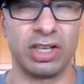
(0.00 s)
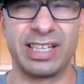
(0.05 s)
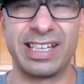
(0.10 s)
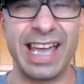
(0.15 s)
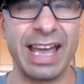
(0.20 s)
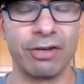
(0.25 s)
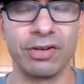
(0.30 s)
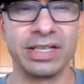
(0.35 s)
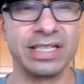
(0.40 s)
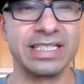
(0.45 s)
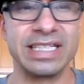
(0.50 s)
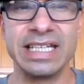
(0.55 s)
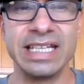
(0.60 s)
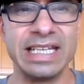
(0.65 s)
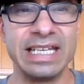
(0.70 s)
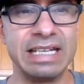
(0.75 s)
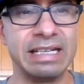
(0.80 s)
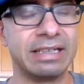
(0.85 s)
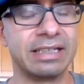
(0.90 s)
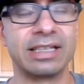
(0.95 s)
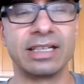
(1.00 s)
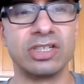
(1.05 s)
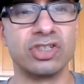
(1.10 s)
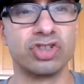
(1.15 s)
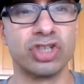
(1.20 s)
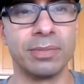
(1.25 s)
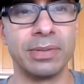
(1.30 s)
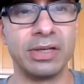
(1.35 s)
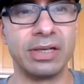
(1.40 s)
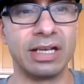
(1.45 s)
guaranteed
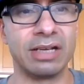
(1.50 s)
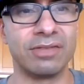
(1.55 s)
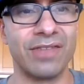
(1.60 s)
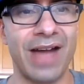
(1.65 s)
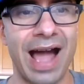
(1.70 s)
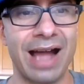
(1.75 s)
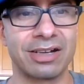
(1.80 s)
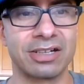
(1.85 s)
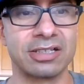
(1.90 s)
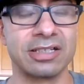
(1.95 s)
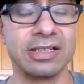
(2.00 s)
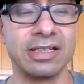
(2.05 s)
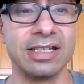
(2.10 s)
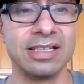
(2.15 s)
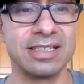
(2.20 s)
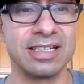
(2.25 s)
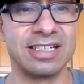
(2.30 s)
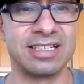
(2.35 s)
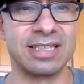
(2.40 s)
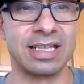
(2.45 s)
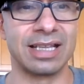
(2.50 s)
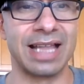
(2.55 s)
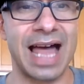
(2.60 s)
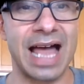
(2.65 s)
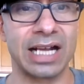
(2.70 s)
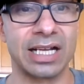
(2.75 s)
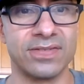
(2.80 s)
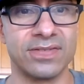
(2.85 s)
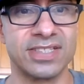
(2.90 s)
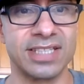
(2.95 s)
contributing factor to this is the
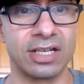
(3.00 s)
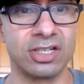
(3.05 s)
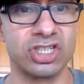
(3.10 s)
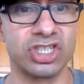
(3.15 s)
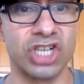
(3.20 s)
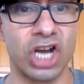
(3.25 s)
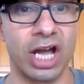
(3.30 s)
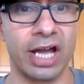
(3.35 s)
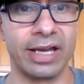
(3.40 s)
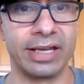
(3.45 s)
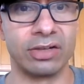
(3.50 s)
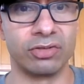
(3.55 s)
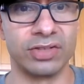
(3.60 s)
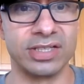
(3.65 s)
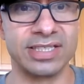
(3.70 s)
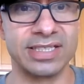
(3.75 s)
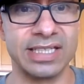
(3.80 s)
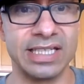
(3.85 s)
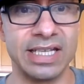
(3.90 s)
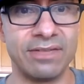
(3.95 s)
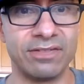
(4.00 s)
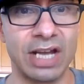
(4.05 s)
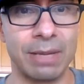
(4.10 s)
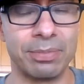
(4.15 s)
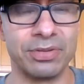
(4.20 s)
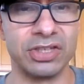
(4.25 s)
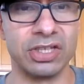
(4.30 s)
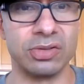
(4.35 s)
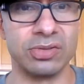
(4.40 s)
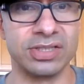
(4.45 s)
lack of sunshine received
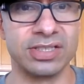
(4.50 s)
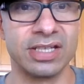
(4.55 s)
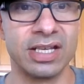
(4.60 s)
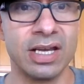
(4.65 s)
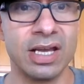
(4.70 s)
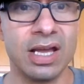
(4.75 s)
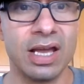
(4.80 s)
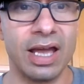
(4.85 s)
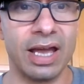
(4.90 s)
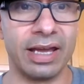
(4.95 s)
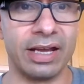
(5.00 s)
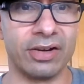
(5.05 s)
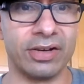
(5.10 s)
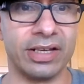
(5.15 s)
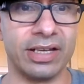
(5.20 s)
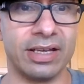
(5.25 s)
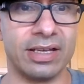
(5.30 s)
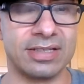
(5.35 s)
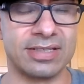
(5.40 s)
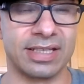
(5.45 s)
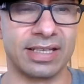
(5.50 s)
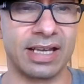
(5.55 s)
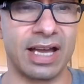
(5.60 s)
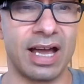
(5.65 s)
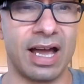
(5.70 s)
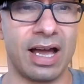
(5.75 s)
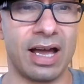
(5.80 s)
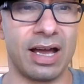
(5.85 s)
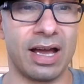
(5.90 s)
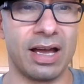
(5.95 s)
up in those areas. Like,
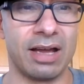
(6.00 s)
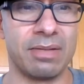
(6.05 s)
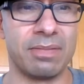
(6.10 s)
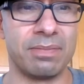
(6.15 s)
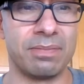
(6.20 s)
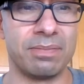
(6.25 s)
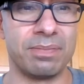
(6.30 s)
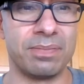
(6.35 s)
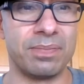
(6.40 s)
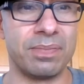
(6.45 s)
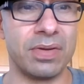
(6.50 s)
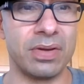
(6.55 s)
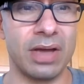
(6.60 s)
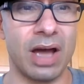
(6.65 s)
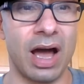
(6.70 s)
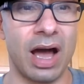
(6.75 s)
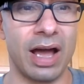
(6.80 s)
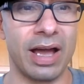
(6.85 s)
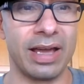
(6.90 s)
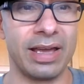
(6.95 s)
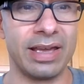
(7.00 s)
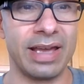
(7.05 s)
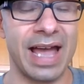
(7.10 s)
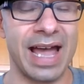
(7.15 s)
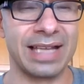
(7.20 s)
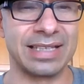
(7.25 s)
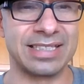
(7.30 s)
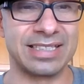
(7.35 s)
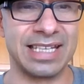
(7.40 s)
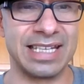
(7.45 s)
uh, I
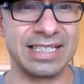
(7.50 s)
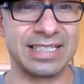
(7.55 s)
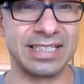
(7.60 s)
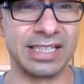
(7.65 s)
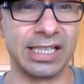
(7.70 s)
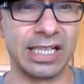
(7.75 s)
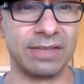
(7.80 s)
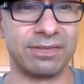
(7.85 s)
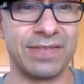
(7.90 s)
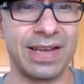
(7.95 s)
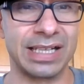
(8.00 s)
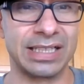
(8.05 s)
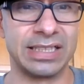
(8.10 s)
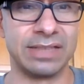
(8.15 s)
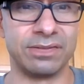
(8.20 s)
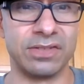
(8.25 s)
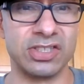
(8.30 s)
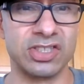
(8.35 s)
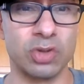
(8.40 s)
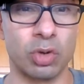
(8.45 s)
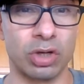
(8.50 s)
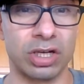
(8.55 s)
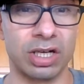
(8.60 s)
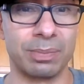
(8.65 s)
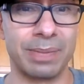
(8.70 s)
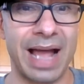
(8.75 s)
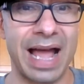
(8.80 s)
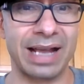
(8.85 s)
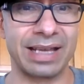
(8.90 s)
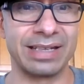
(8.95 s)
had seasonal affective disorder
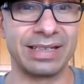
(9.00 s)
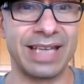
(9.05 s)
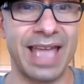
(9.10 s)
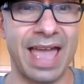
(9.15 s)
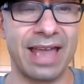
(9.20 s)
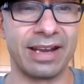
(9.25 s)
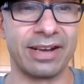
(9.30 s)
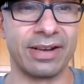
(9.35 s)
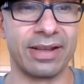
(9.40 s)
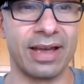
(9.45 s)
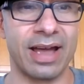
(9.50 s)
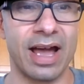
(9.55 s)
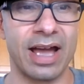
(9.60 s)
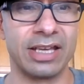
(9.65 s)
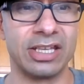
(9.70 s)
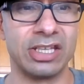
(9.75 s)
back in Canada. I